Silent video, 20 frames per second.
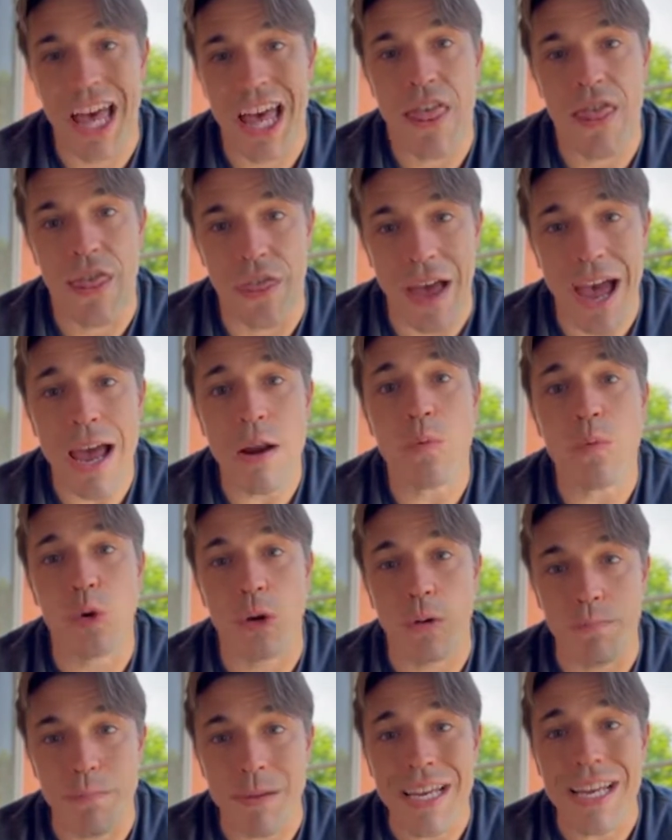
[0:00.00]
That
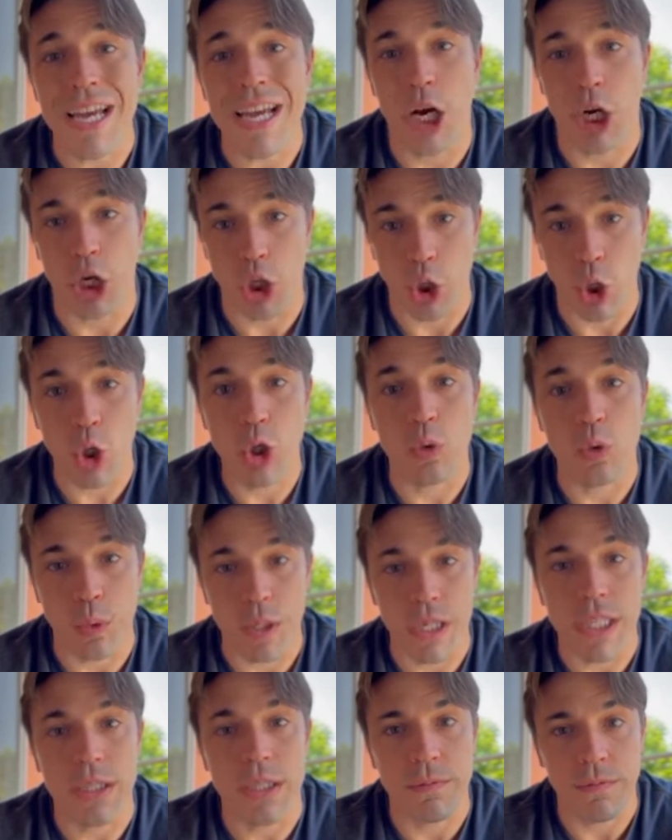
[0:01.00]
would be a good
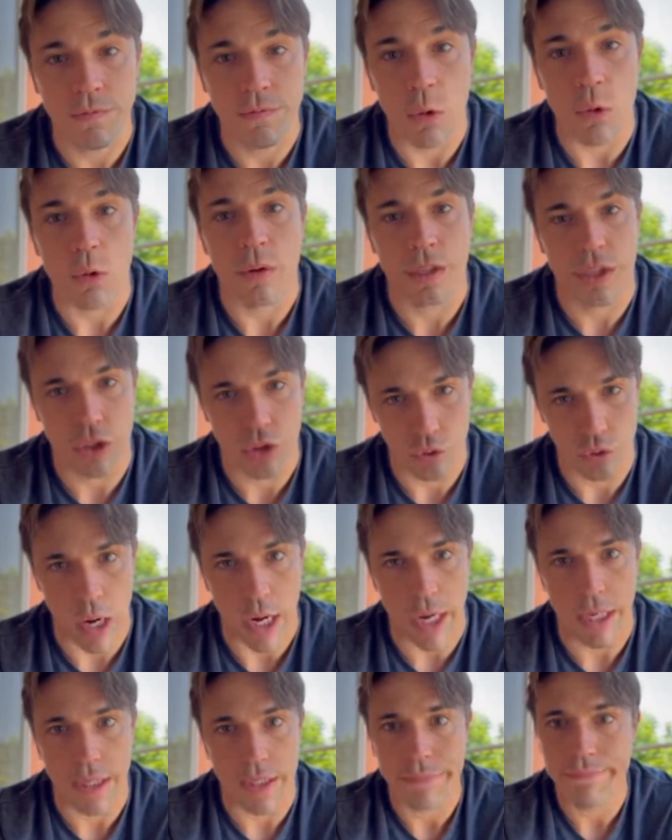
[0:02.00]
reason for a
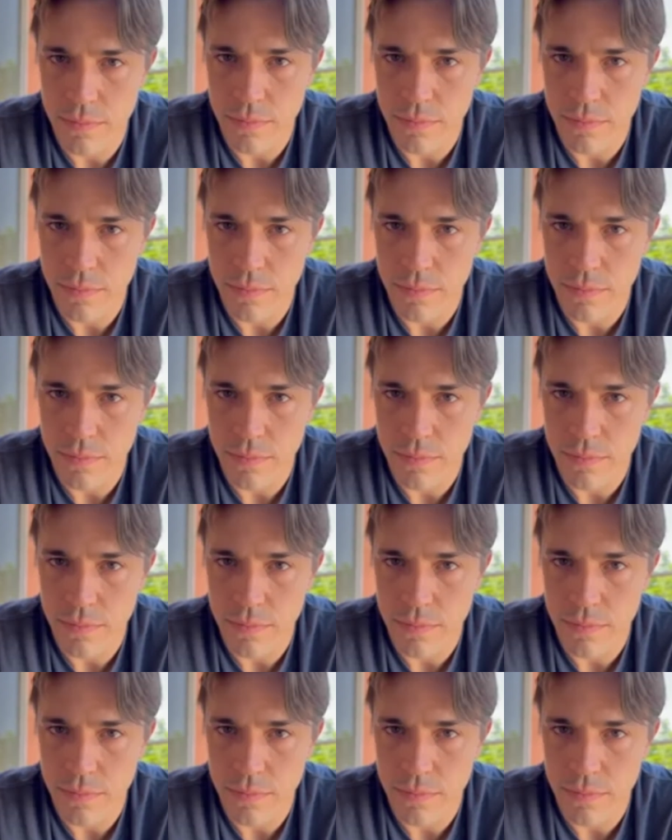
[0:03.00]
strike.